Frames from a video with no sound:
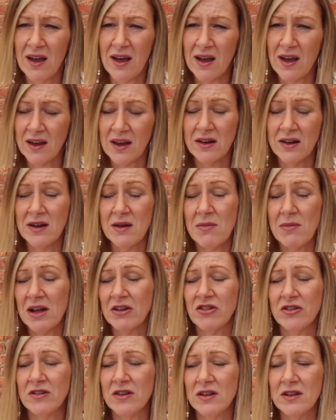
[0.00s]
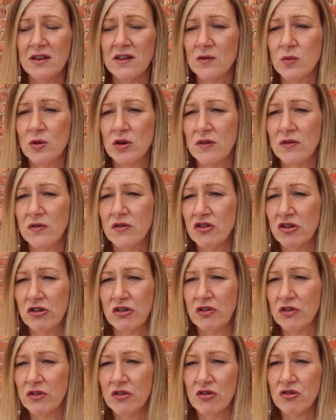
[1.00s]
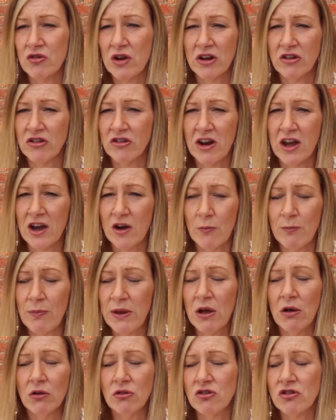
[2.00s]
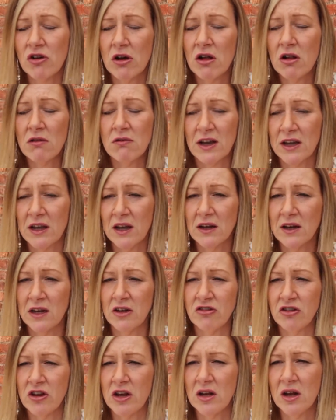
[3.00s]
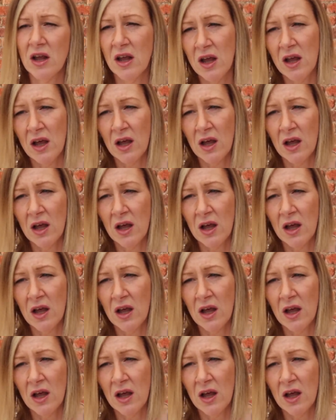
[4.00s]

I can imagine that this would have just stretched out beyond all recognition